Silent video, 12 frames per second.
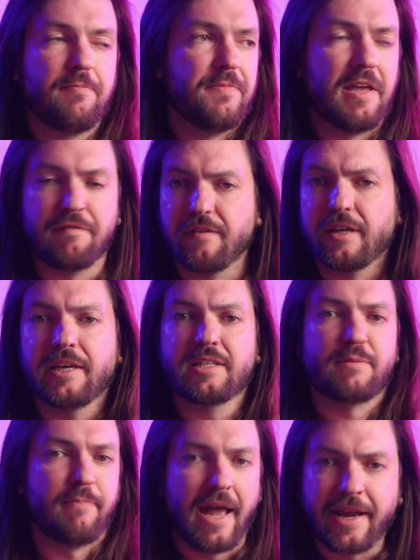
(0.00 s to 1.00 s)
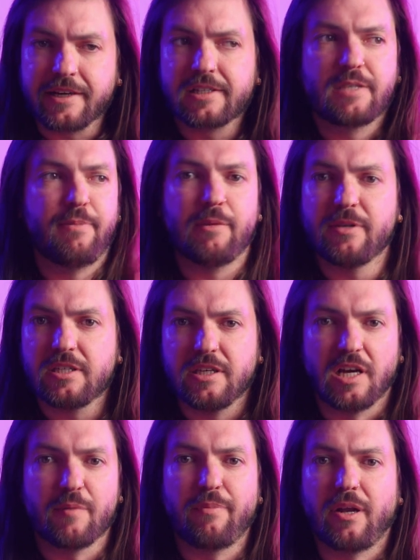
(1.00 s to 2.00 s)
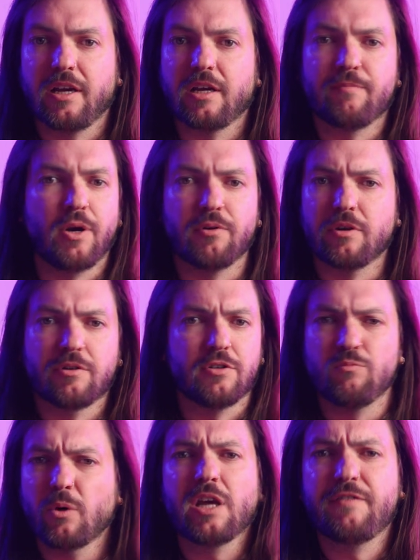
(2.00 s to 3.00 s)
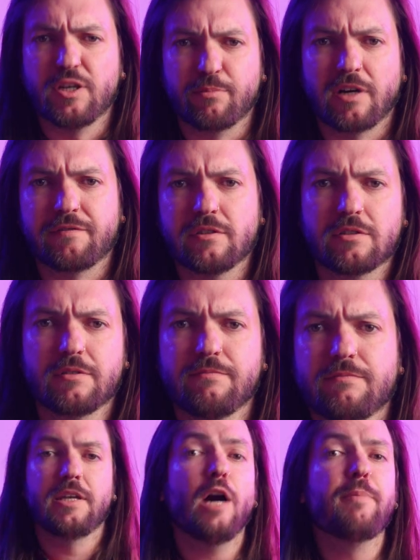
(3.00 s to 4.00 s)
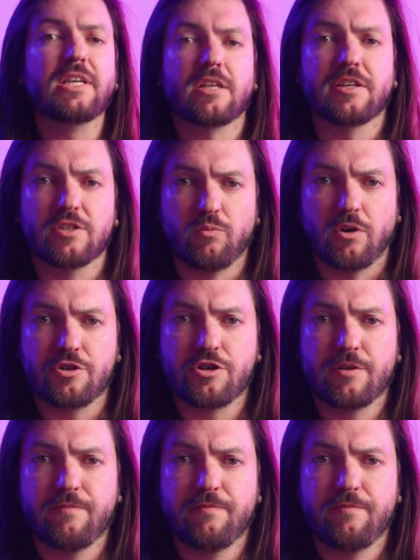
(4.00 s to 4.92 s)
Netflix, Max, BBC iPlayer, Hulu, whatever your preference. Now pick something to watch.